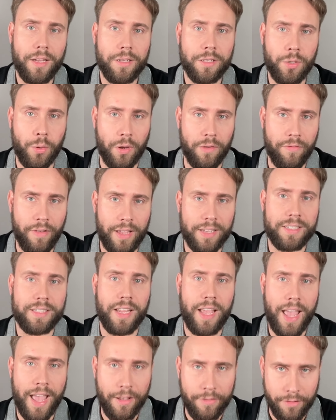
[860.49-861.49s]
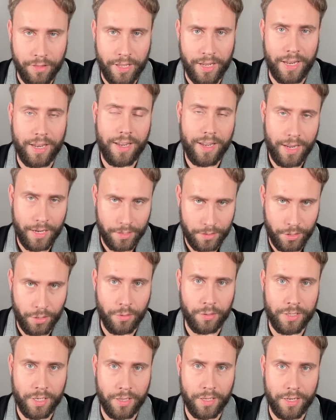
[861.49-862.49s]
to invest heavily into
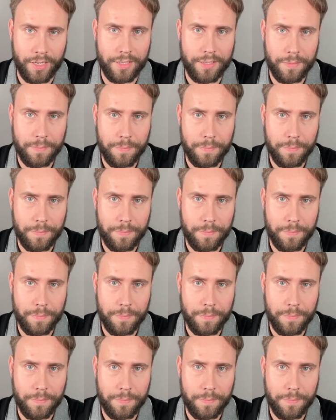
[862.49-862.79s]
utilities.